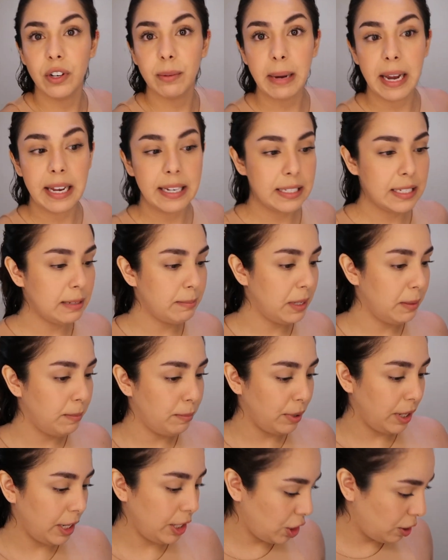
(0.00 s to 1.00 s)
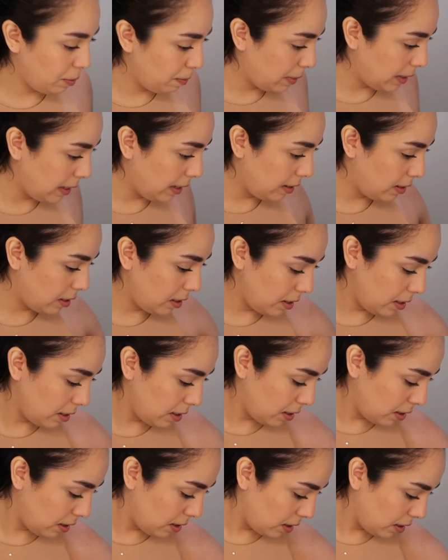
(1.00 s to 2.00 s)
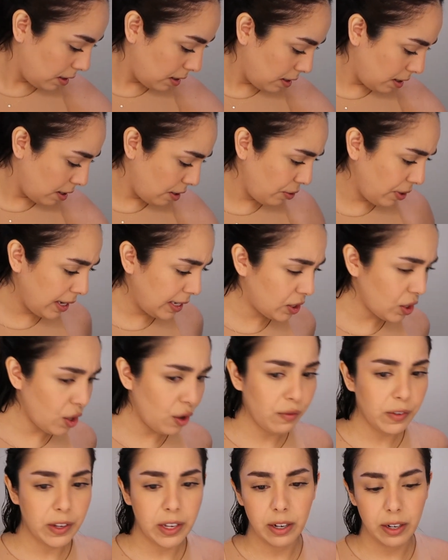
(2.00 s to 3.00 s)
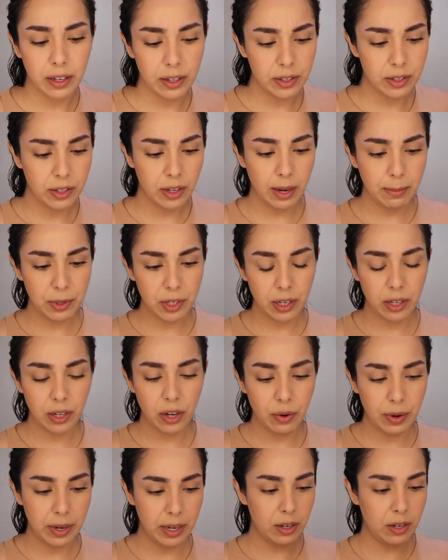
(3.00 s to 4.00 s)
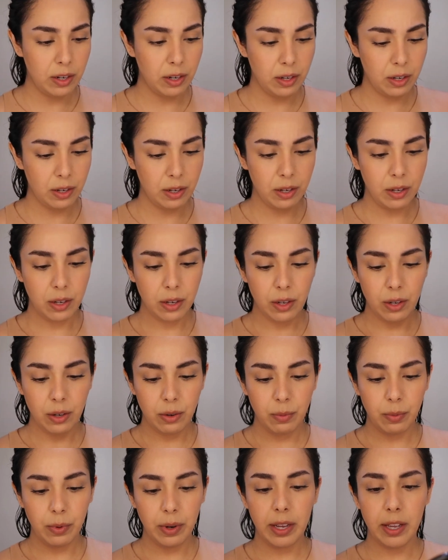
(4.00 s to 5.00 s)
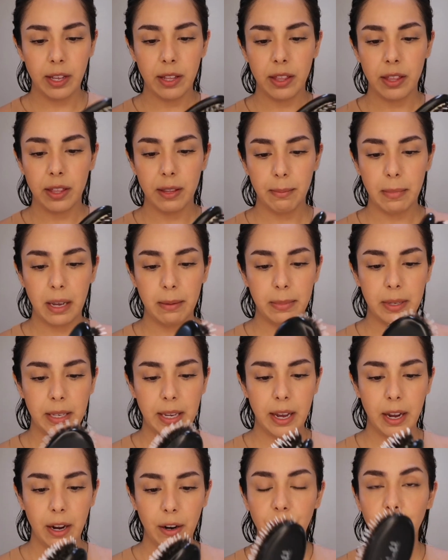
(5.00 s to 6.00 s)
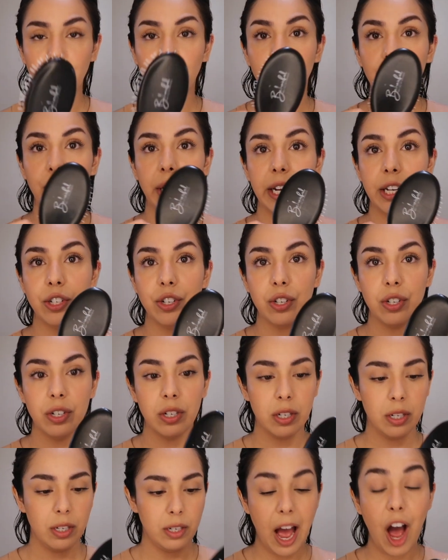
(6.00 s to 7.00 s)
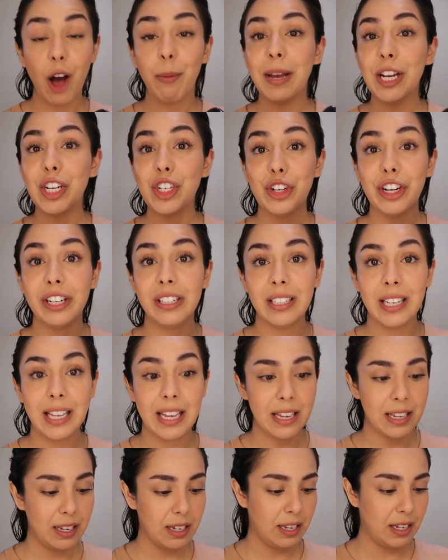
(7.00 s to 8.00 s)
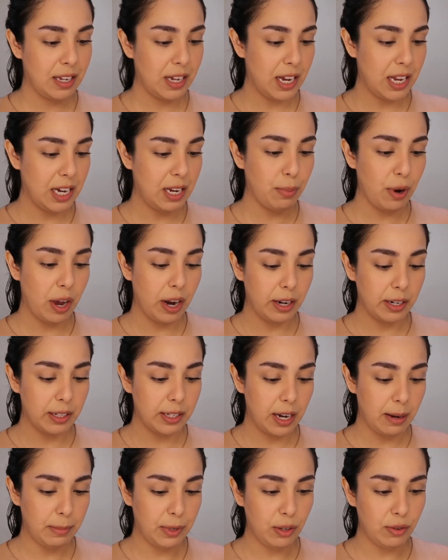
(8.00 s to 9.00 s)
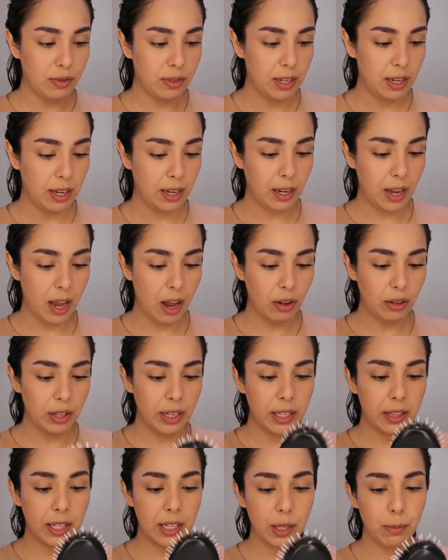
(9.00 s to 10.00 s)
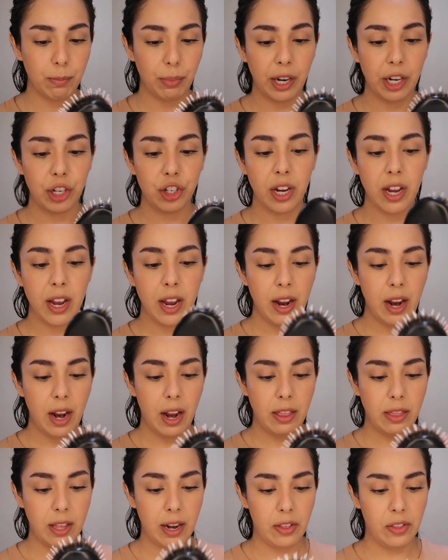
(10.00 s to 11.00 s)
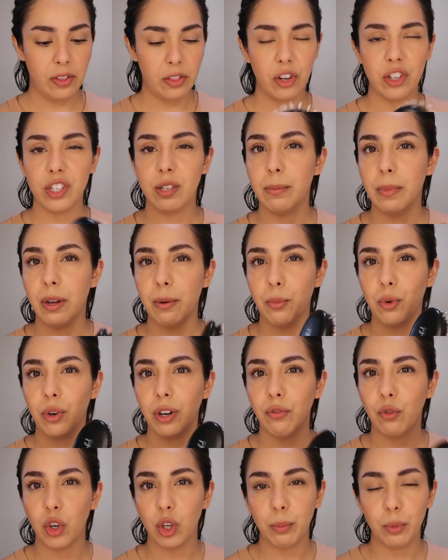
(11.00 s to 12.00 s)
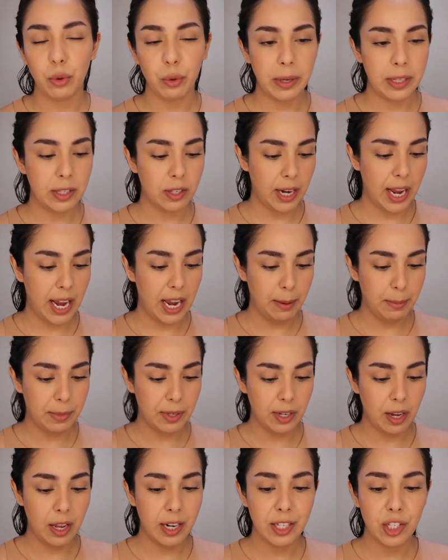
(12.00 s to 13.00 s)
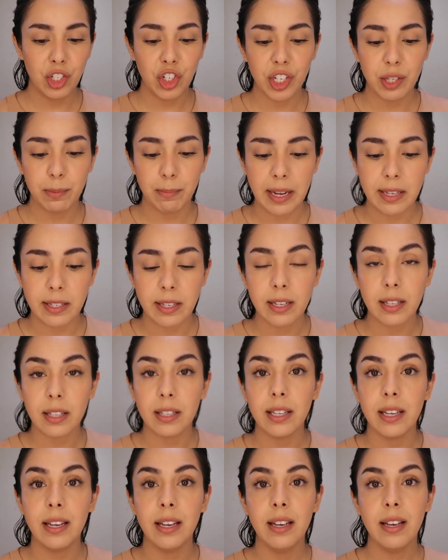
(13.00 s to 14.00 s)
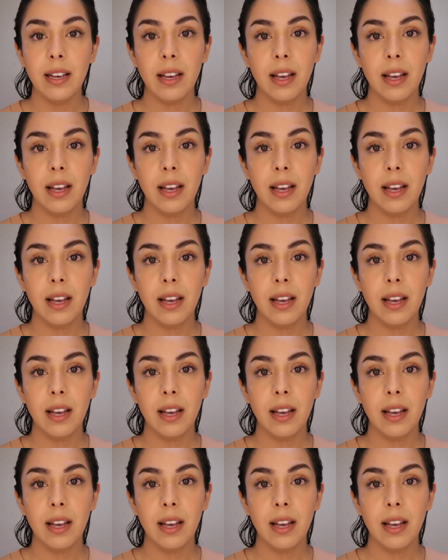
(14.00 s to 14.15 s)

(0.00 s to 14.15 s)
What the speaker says: for my Denman brush, but I don't think it's over here. So I'm just gonna go in with my Be Hairful brush. I'll make sure to link any products that I'm using. I'll link this brush, and then I think there's some more affordable ones on Amazon. It's just basically